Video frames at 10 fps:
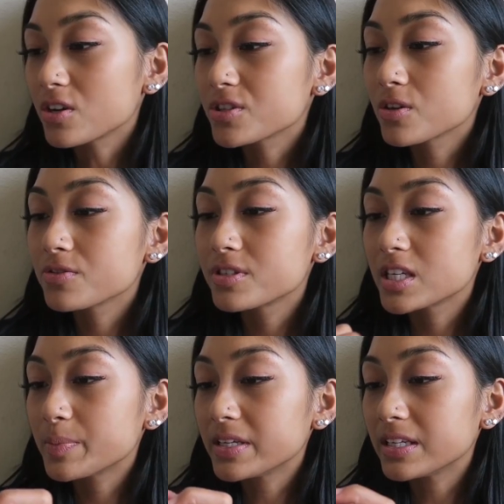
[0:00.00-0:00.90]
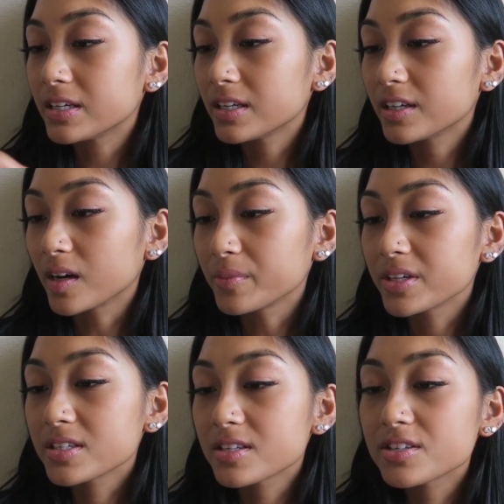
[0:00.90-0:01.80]
also CBD
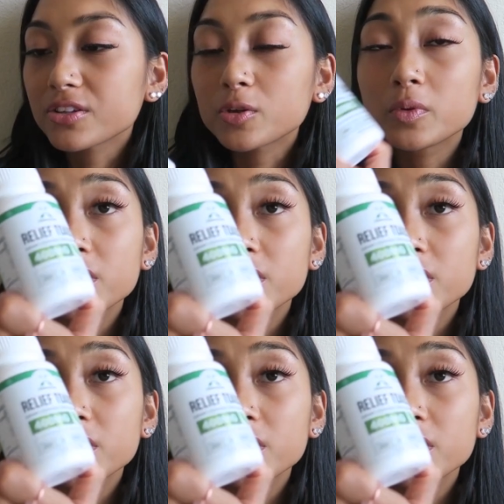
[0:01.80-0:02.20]
gummies. These are the